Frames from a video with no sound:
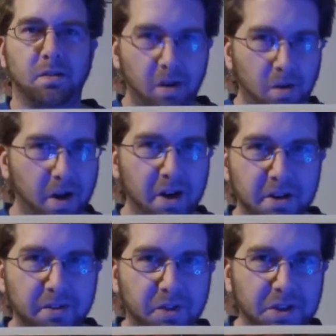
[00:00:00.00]
Alright,
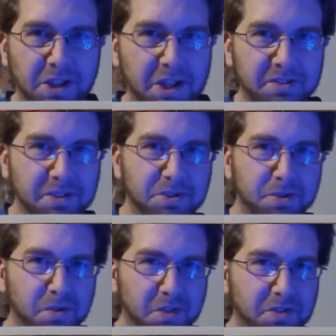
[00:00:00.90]
and for the last
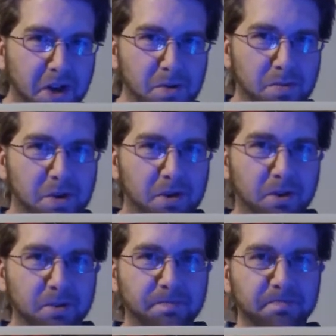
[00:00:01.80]
issue of this comic book
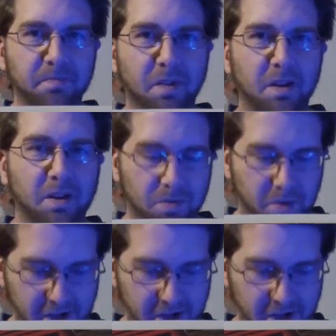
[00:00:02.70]
haul, we